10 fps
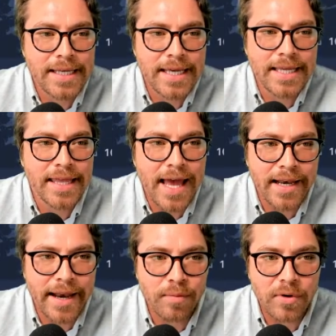get that
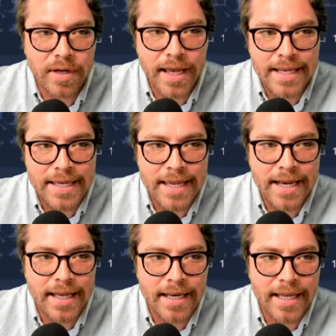Nebra and get
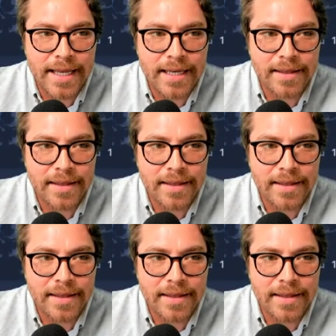it in